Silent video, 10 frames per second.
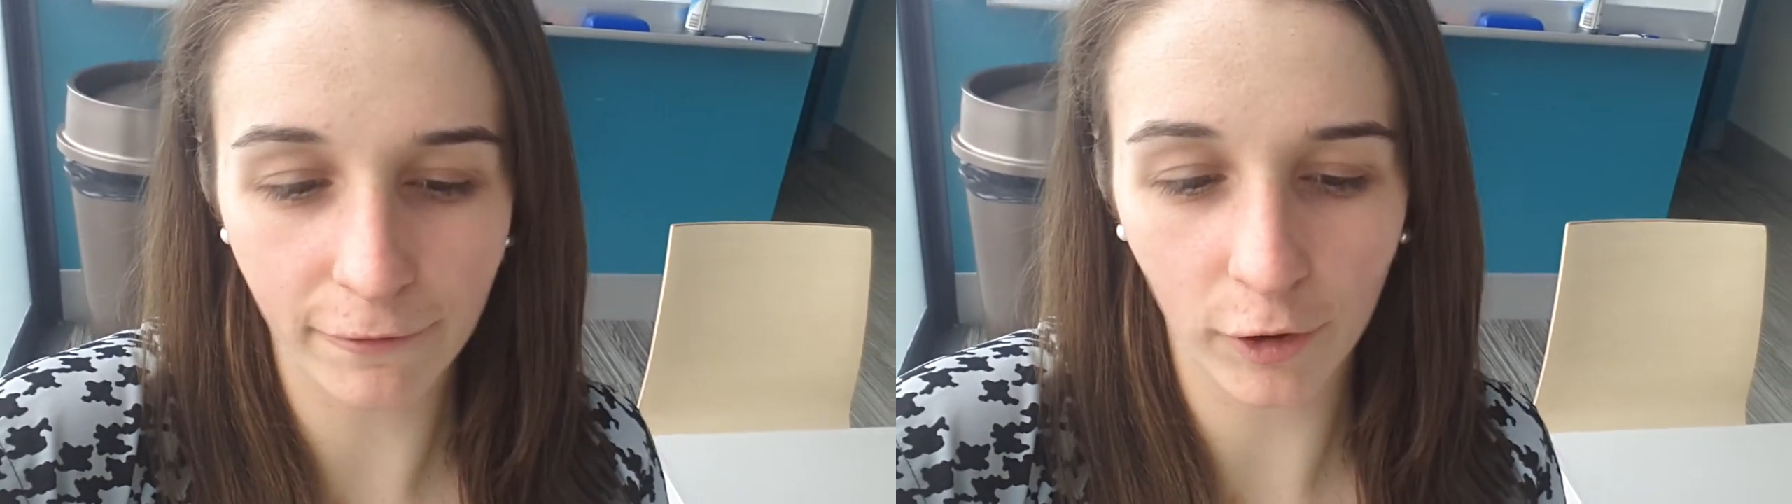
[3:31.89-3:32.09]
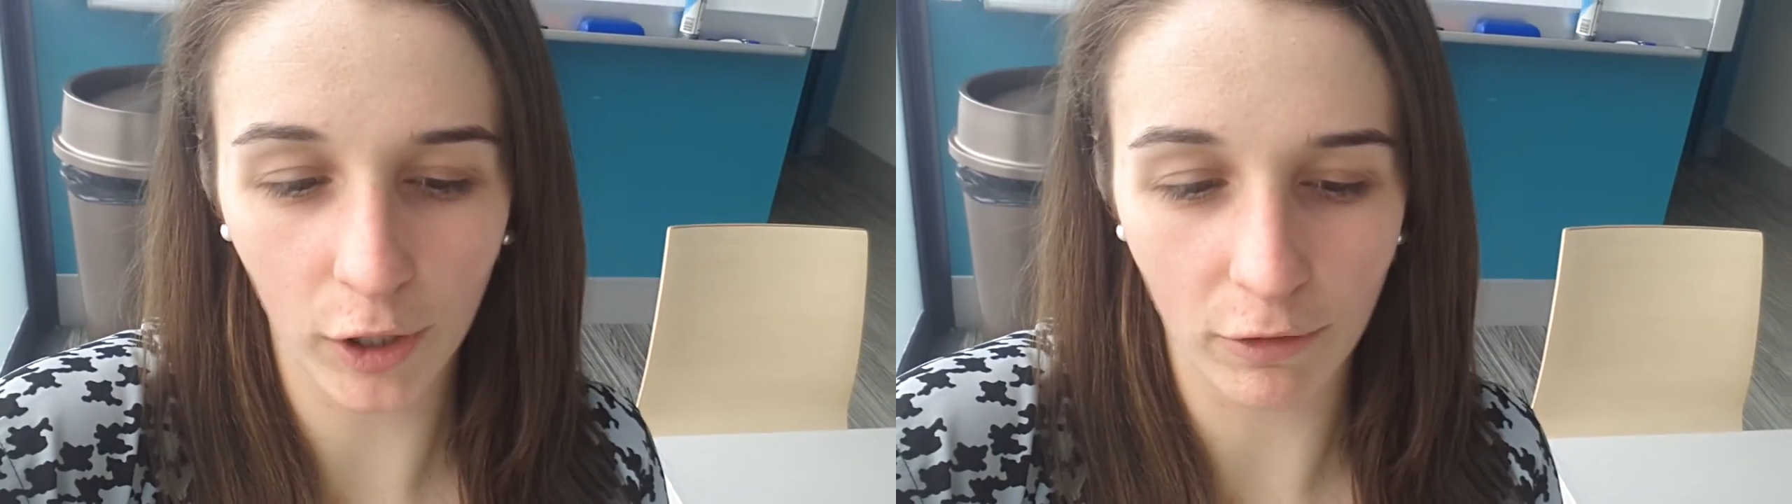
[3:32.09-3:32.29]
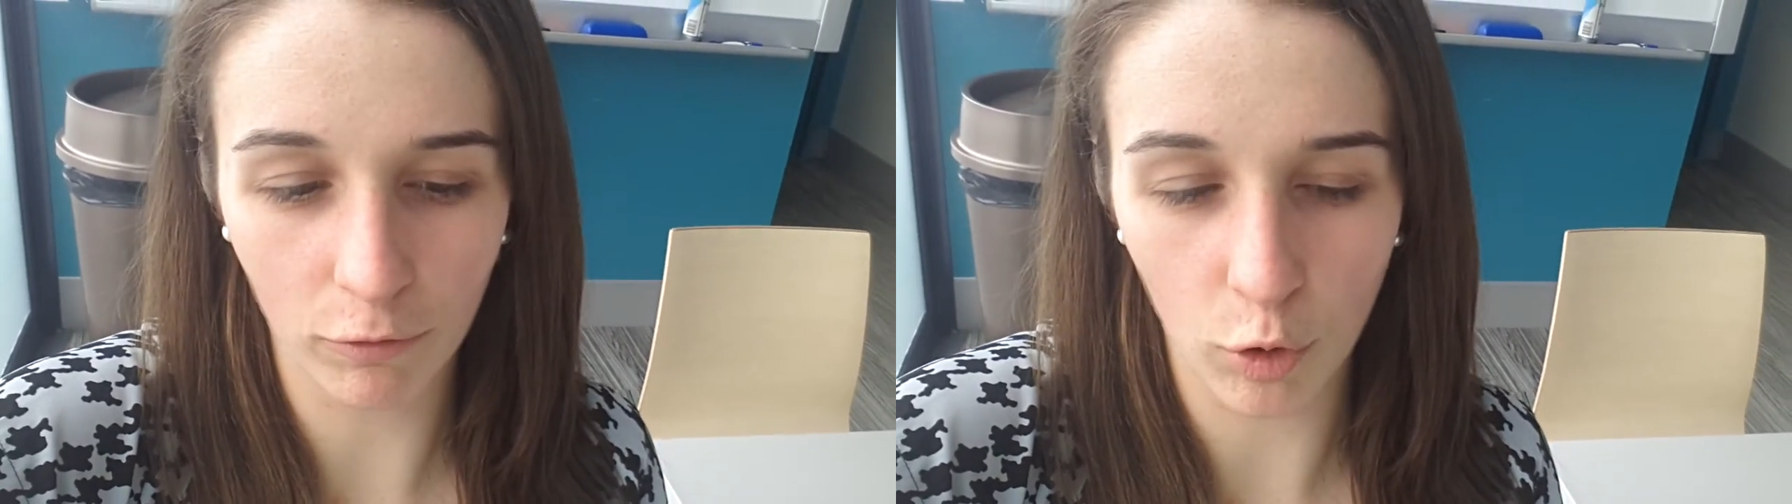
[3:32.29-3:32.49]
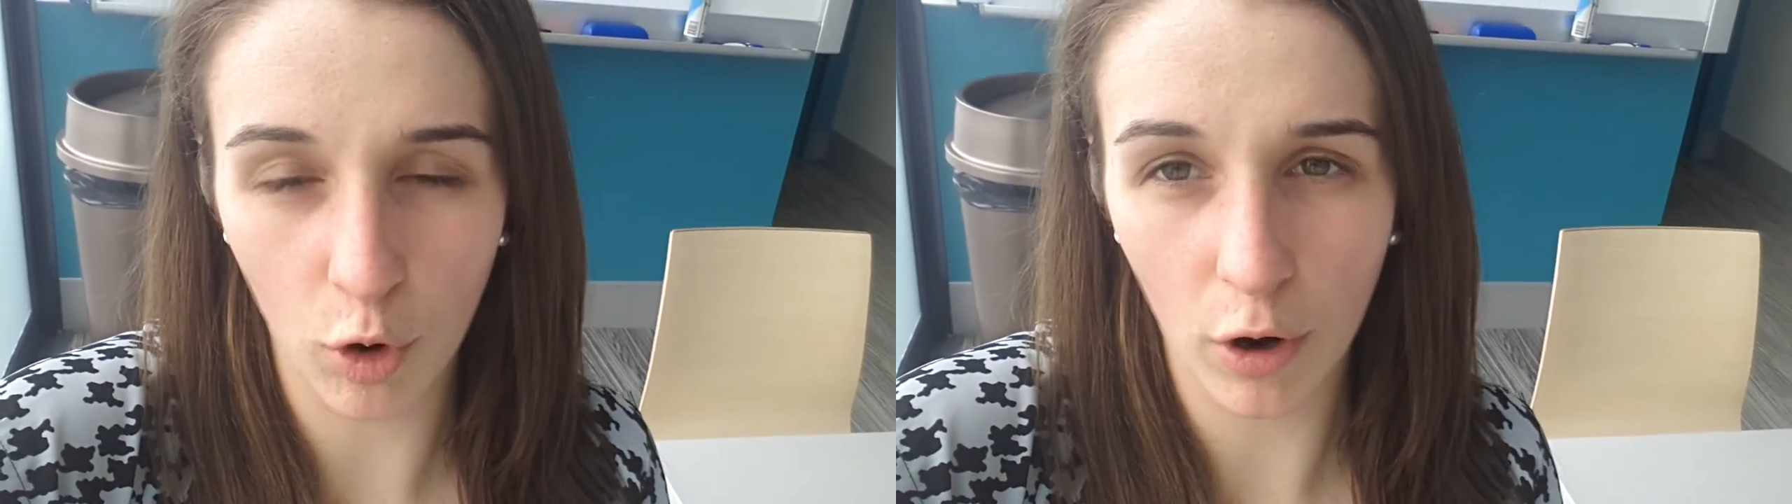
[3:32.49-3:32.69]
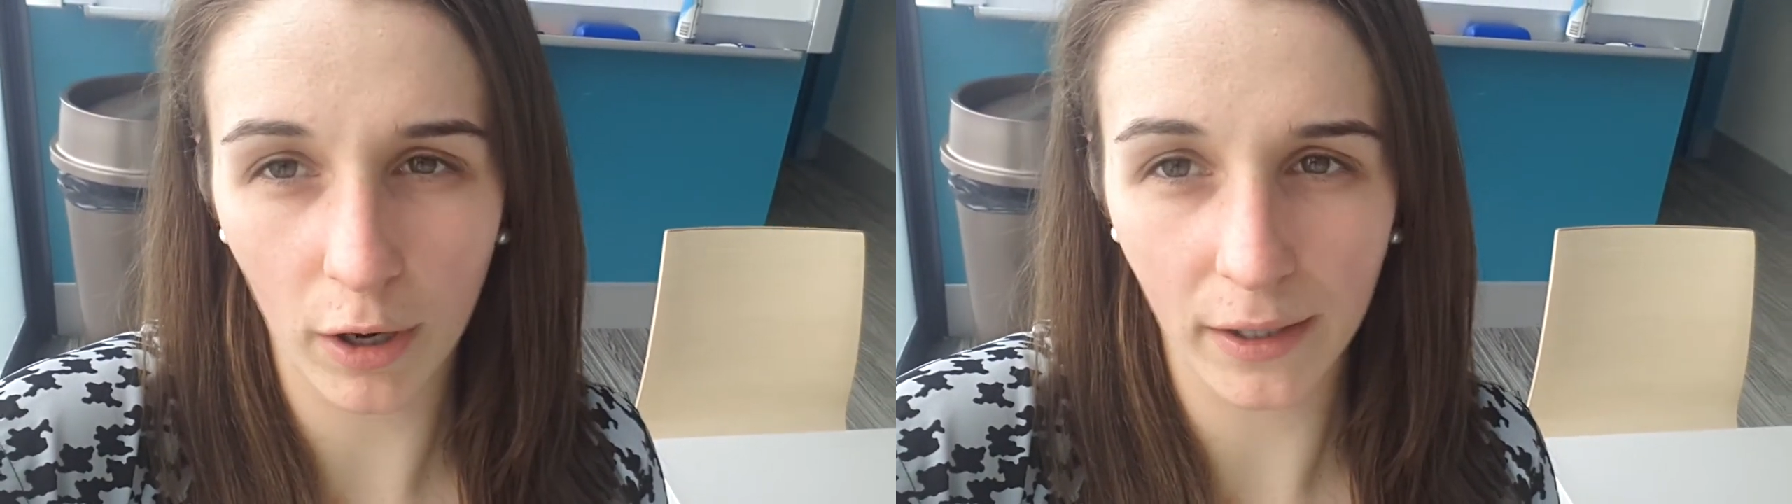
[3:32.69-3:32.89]
fully
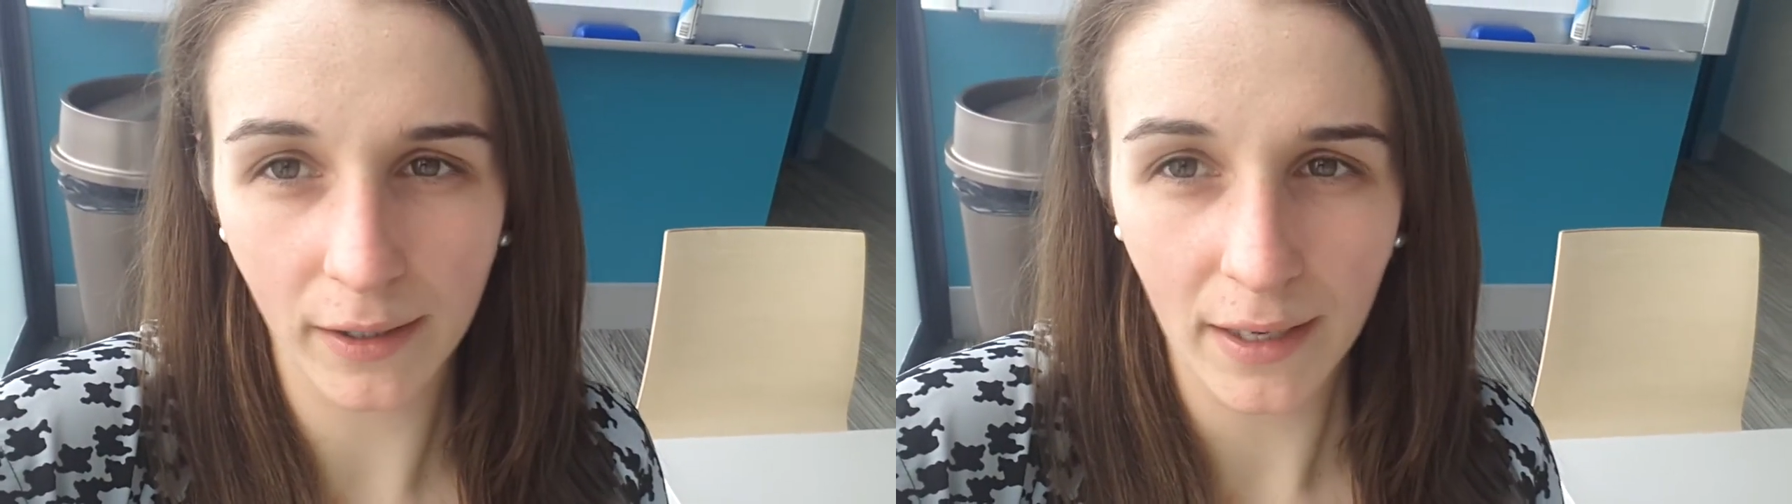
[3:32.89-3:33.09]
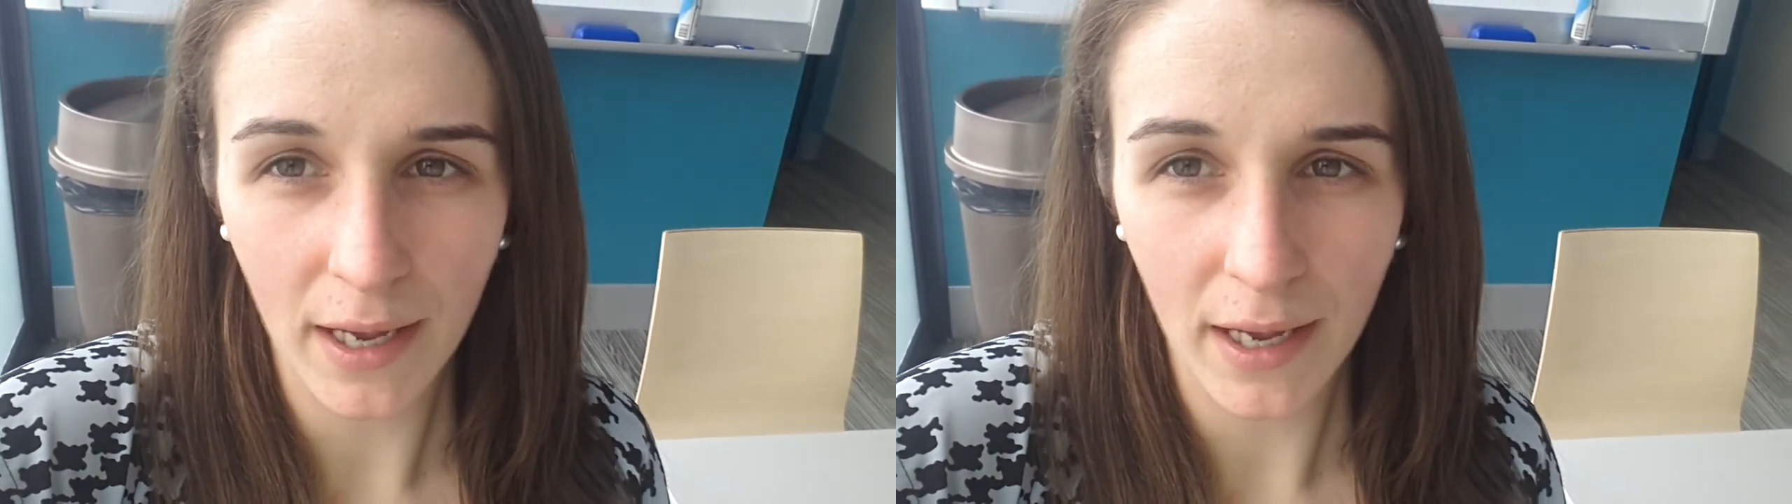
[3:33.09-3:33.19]
raw,